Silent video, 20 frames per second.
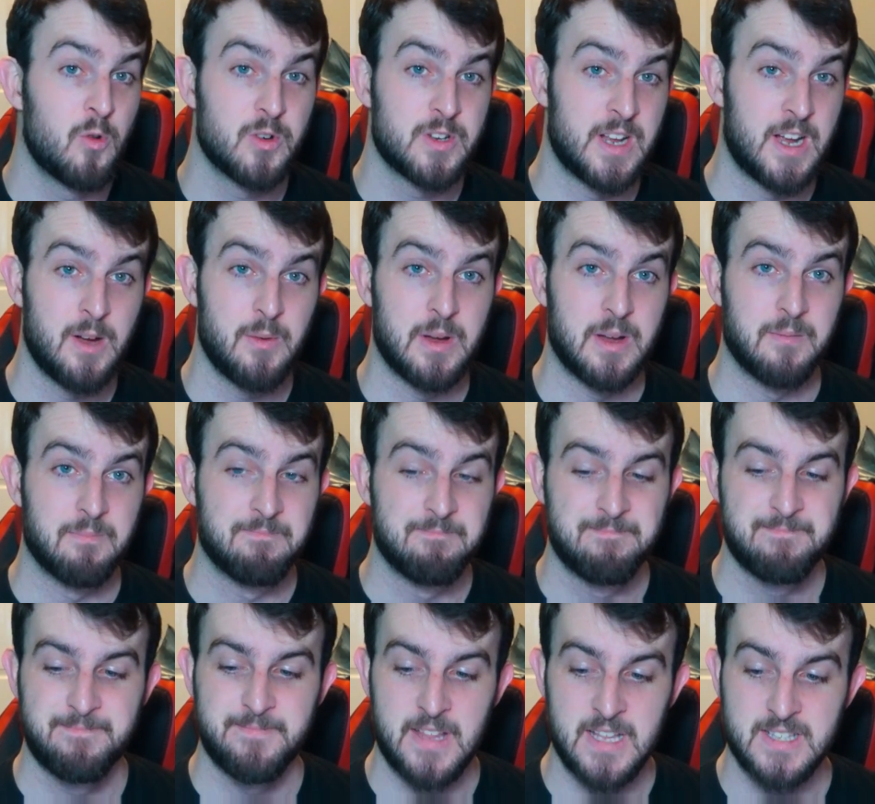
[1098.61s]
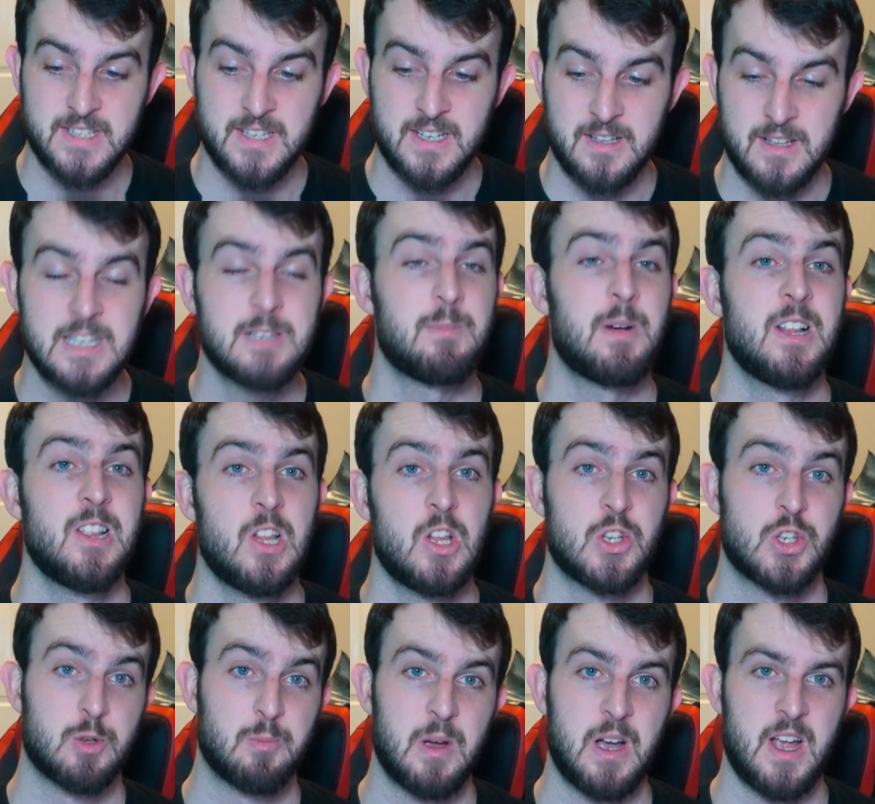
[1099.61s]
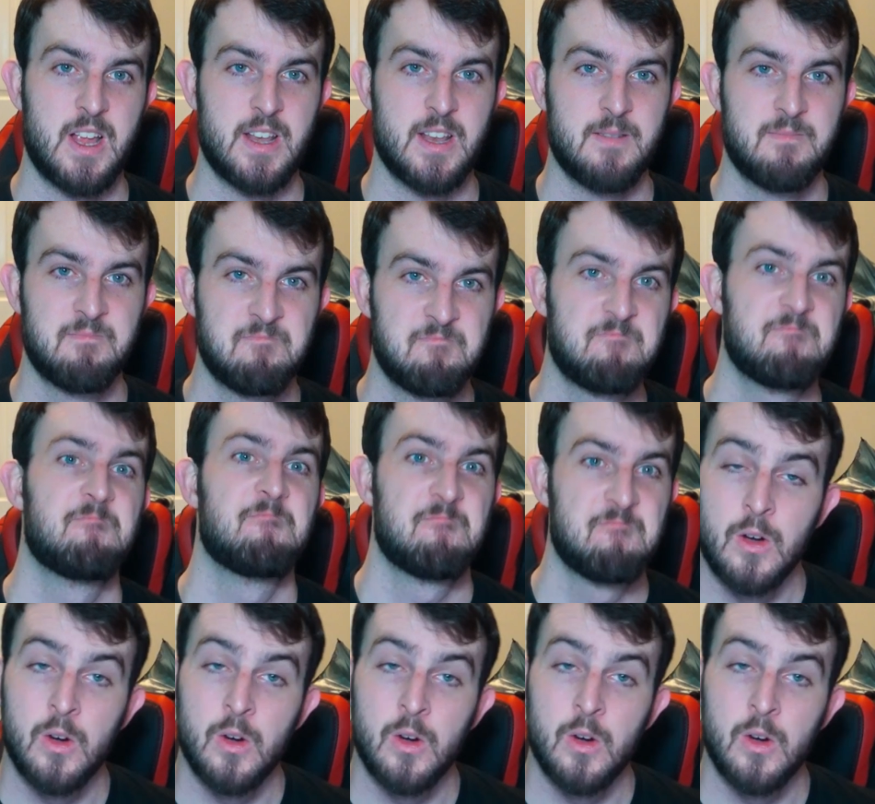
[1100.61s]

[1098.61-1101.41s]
be more tiring. That's uh, that's my logic behind it.